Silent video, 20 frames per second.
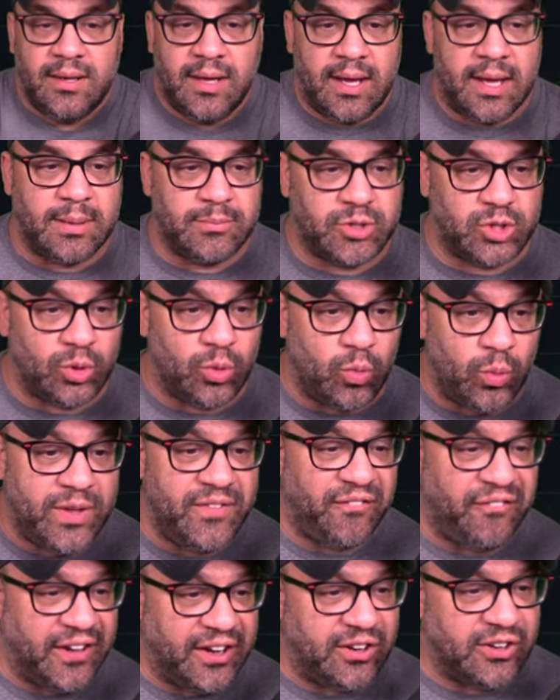um, so we
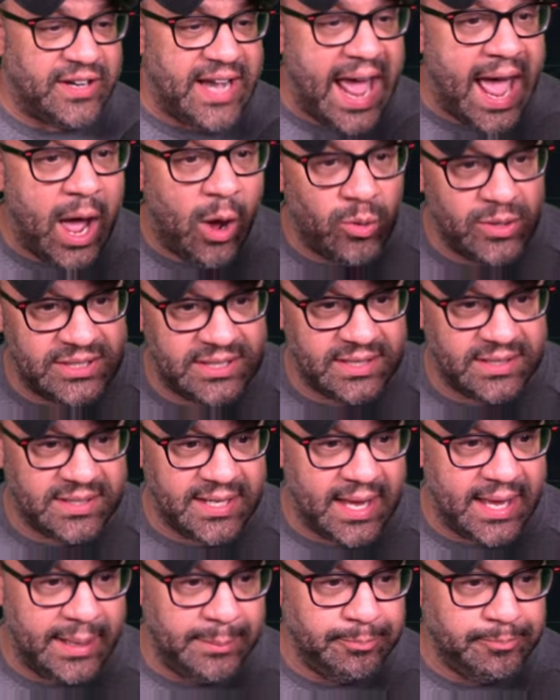figured now is the
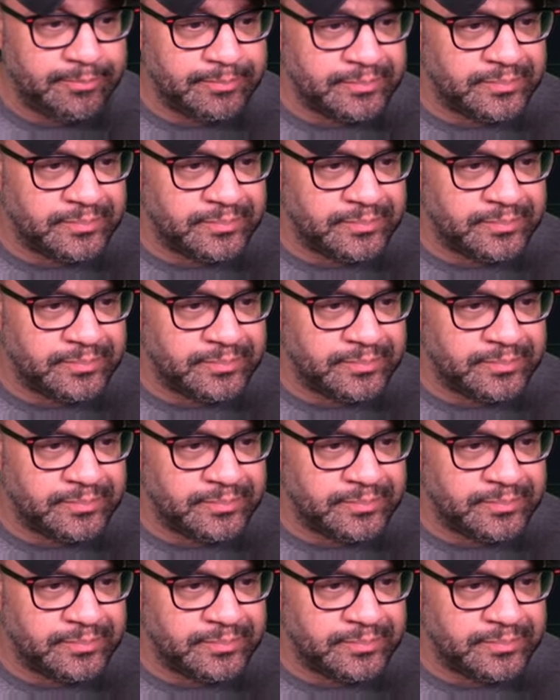time